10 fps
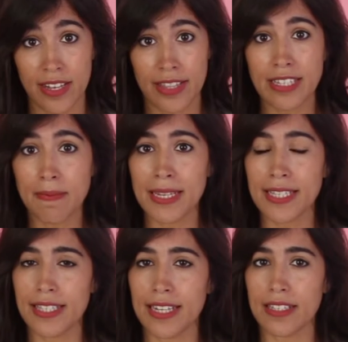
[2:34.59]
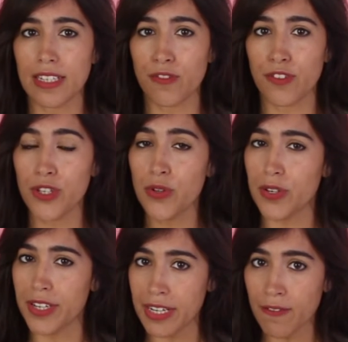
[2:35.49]
This means that if you
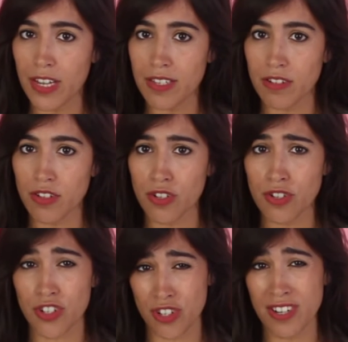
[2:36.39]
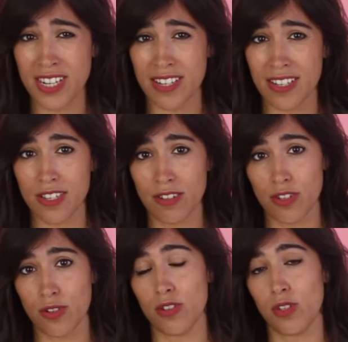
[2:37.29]
are an investor, your journey is
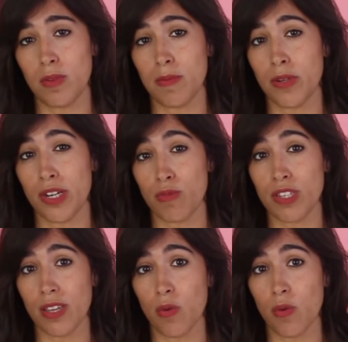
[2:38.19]
also going to be a pretty risky